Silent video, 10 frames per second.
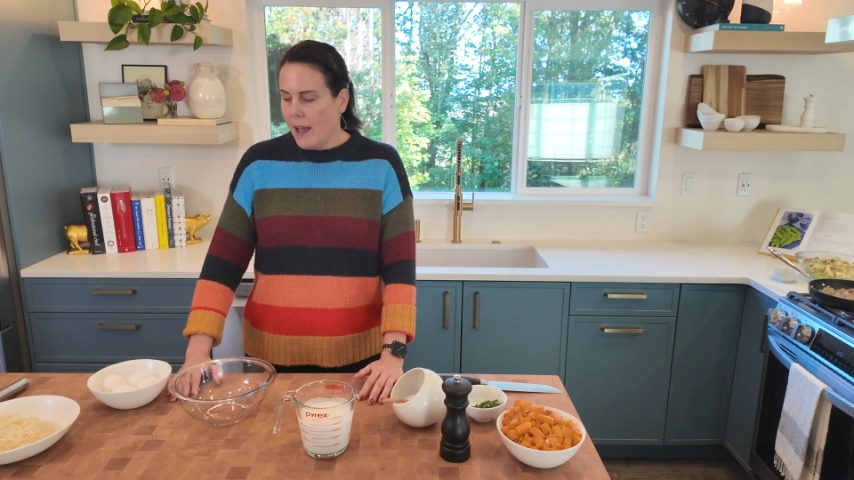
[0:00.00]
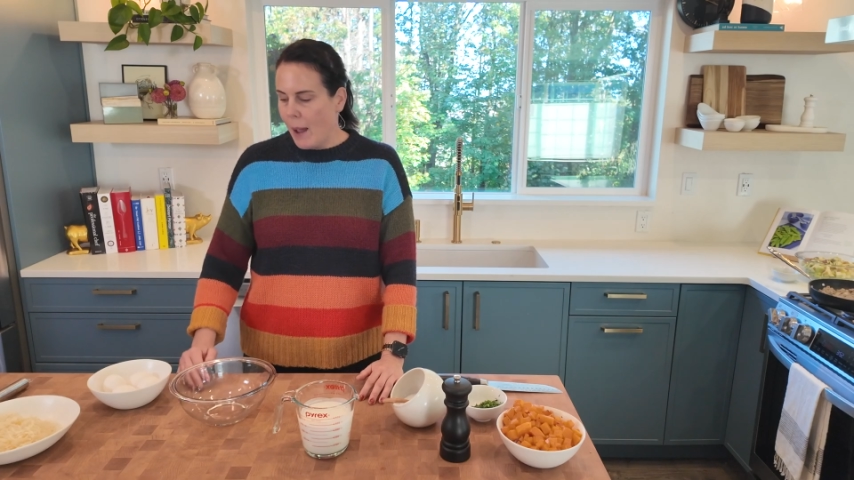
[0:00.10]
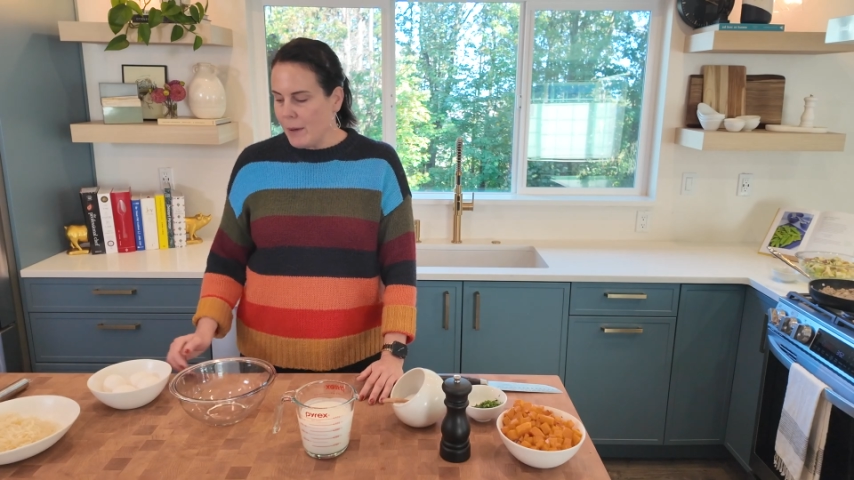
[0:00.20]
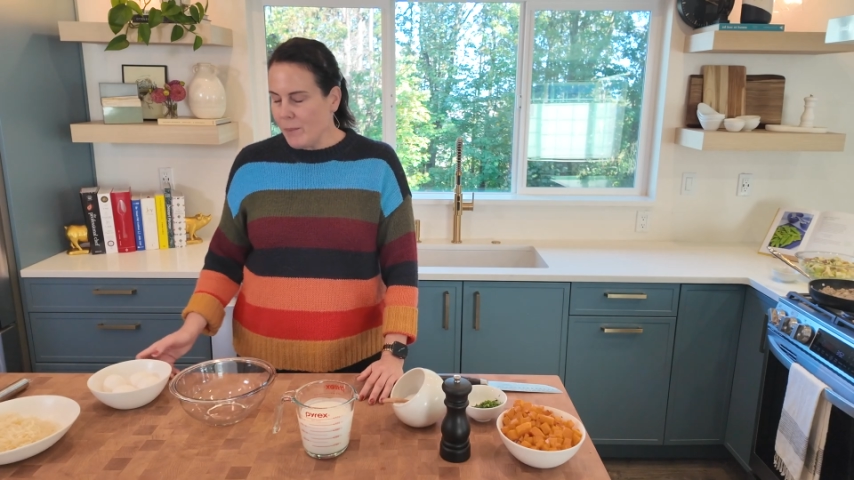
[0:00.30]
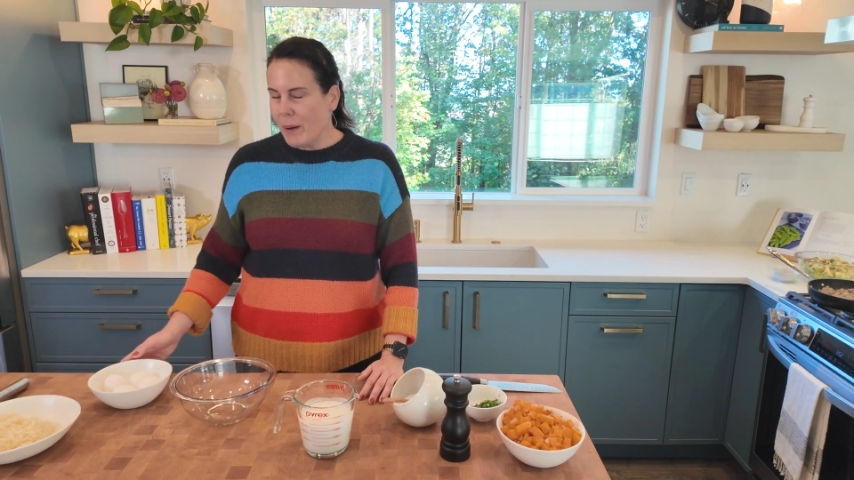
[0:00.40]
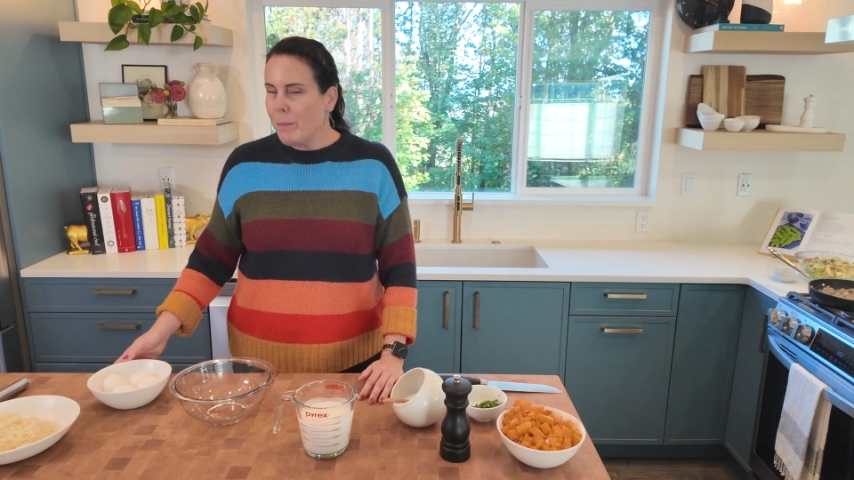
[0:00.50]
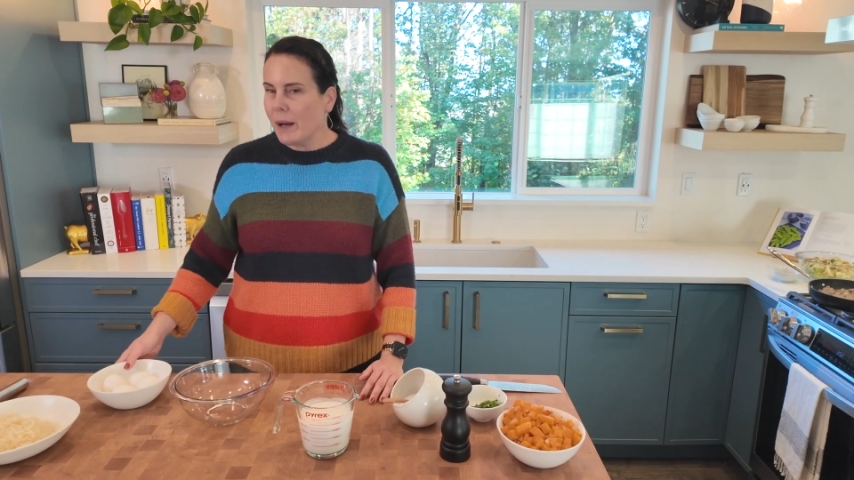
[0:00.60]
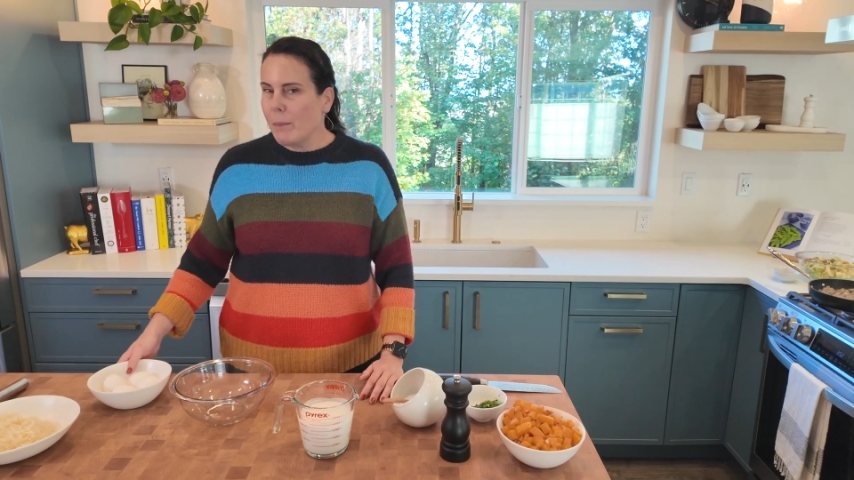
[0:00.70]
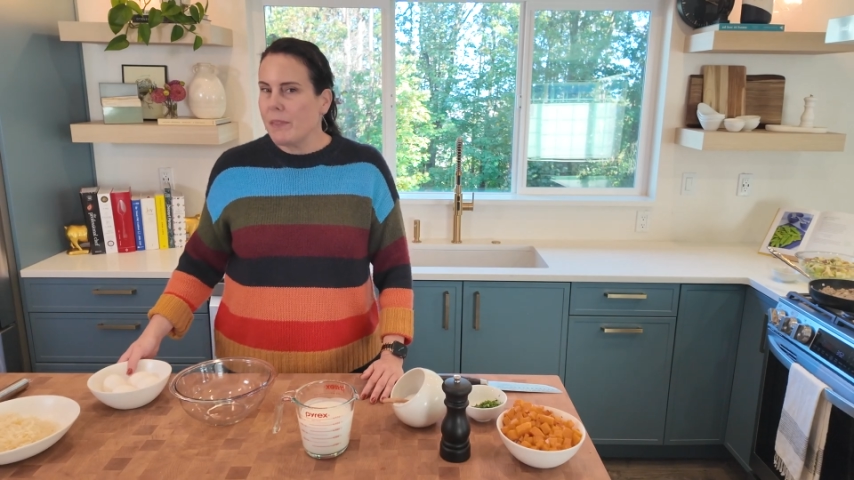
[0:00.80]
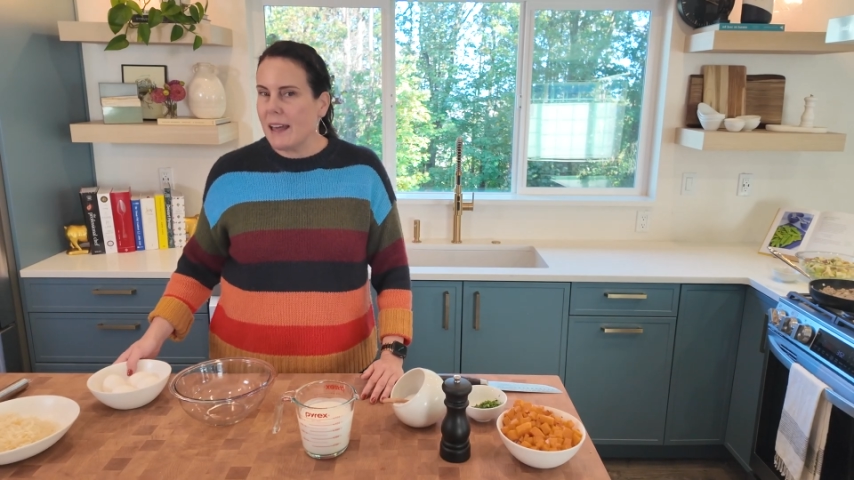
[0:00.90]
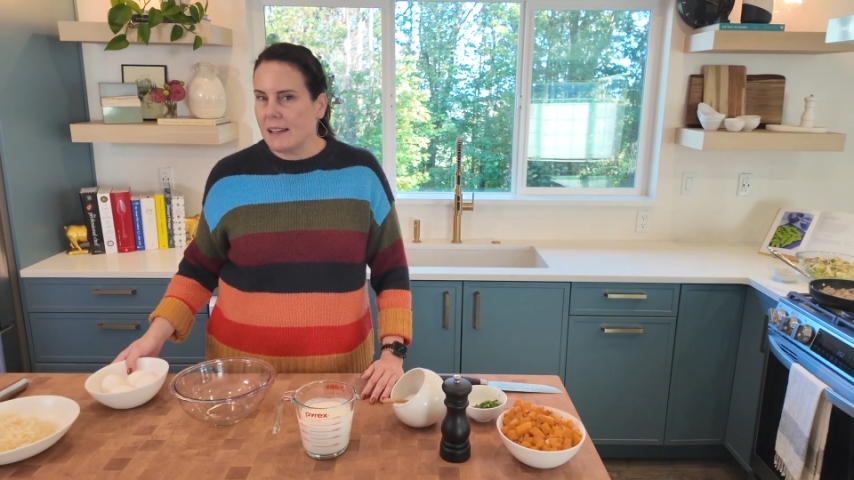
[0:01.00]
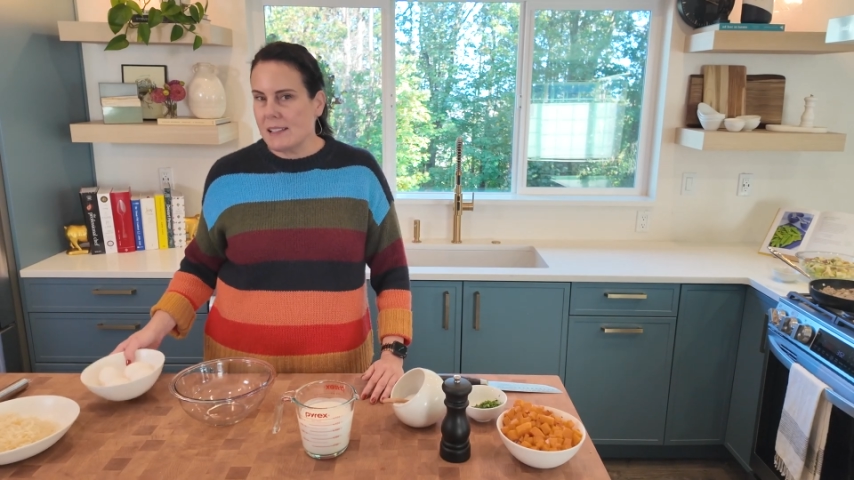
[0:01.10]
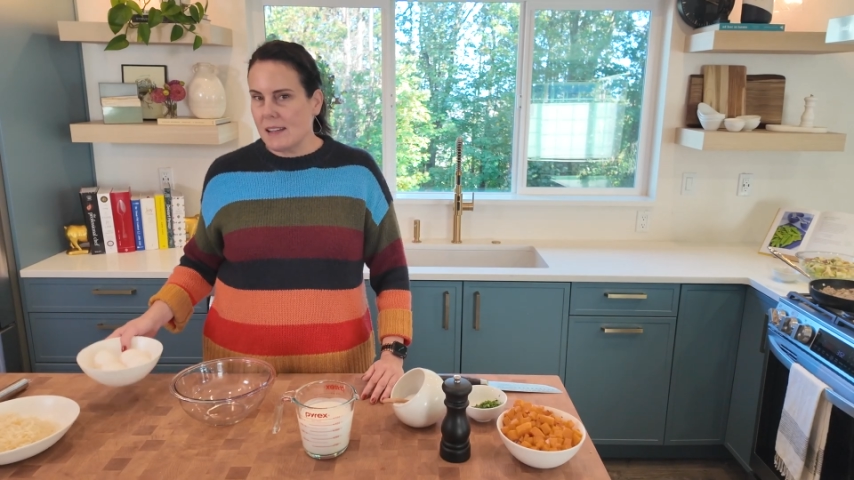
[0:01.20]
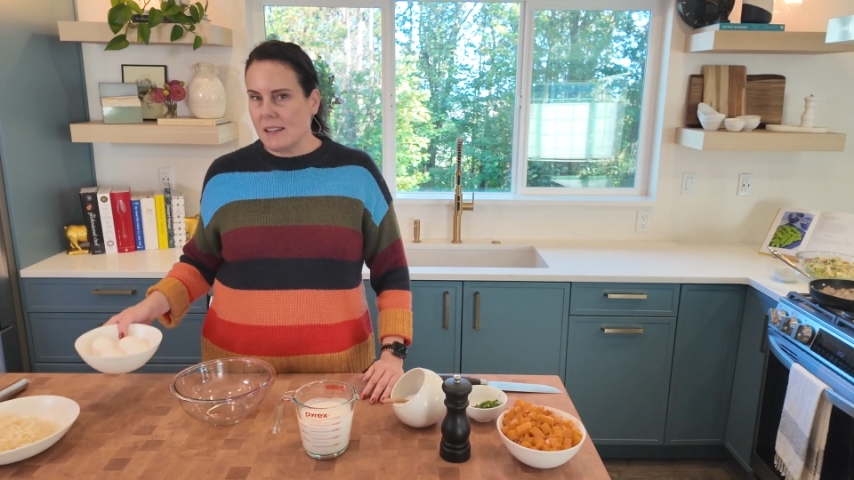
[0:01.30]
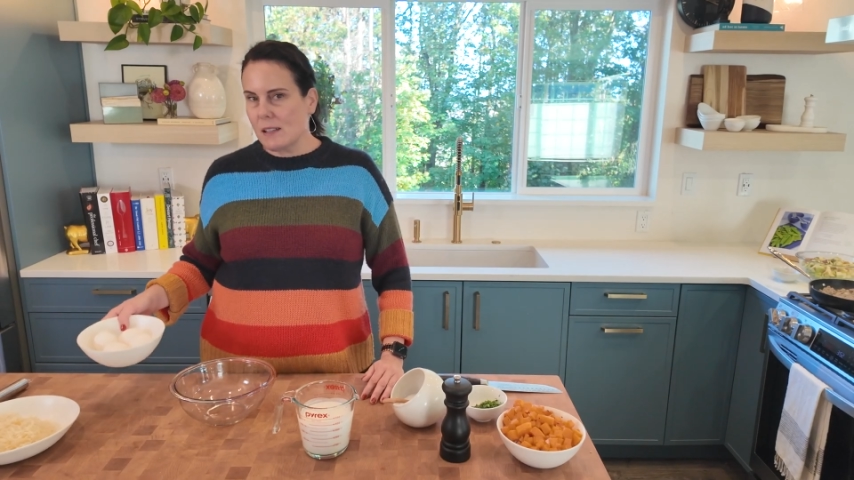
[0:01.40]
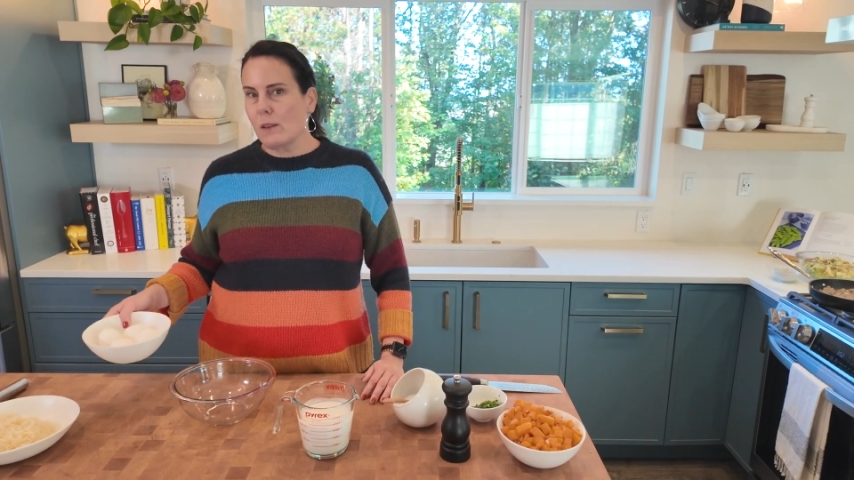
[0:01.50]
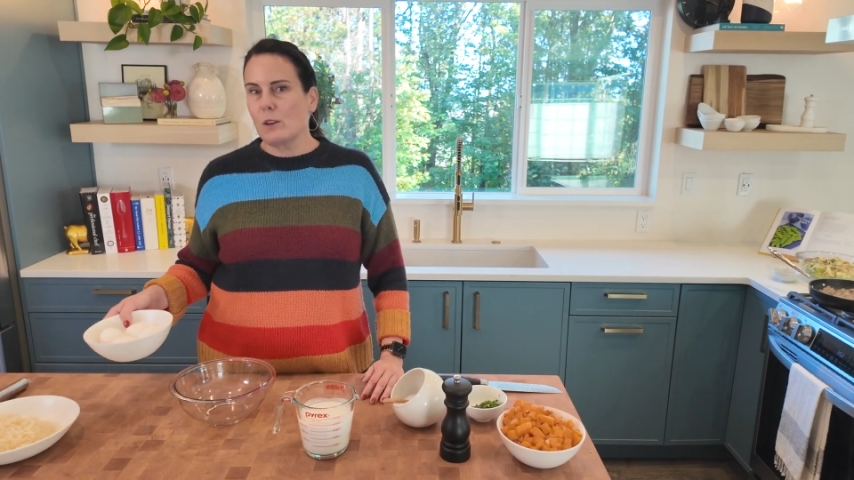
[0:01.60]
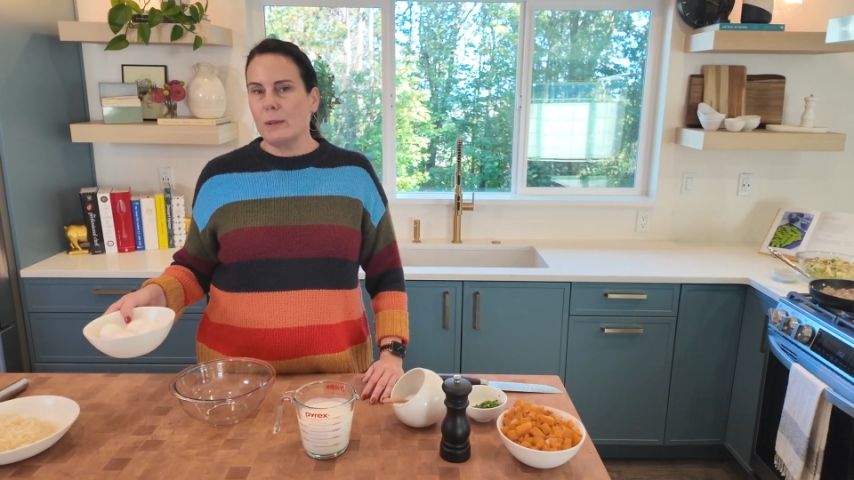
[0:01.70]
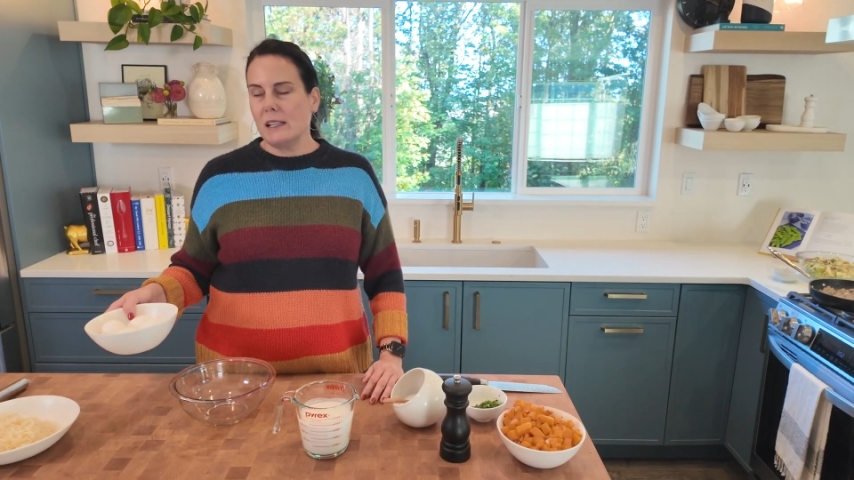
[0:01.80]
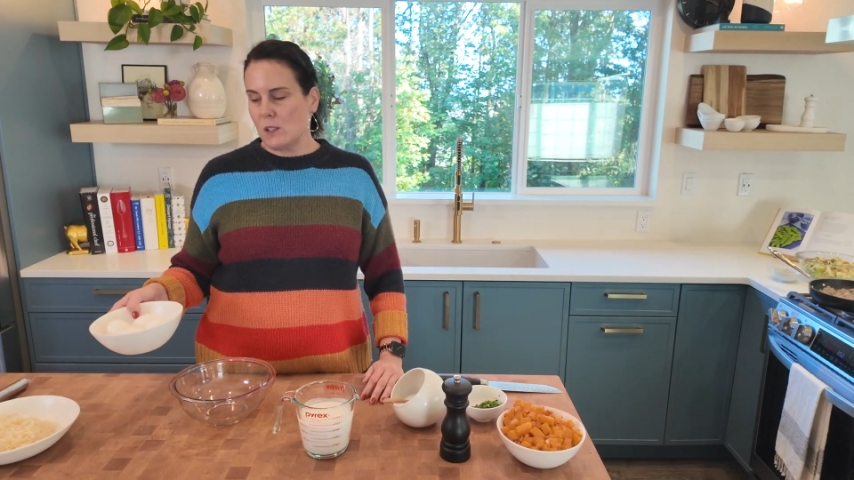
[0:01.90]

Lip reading: I'm gonna bump up the eggs in this a little bit,